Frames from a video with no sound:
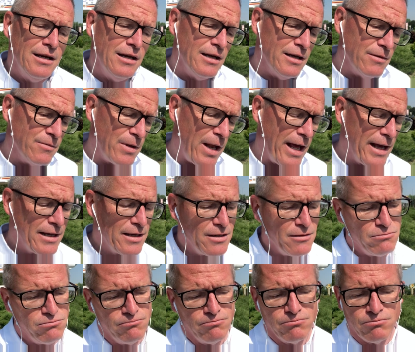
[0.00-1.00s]
Like
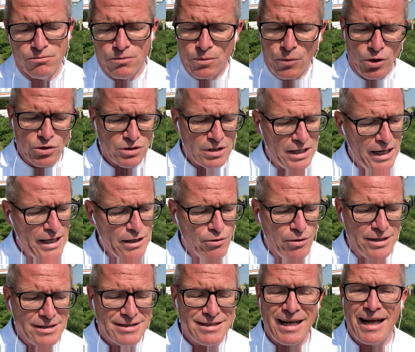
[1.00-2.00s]
Montenegro
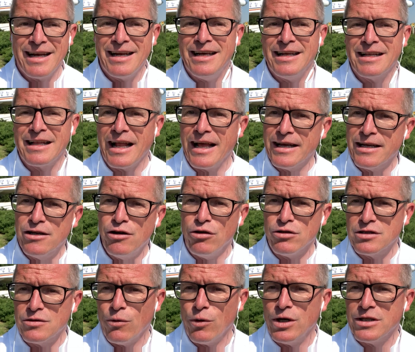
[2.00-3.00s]
has done it, like
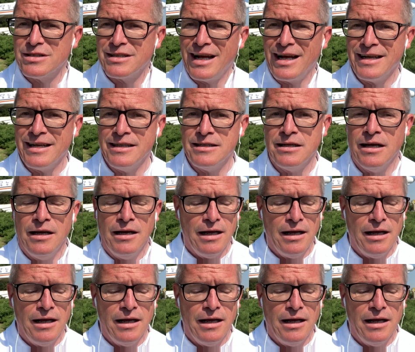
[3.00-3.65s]
Kosovo has done it,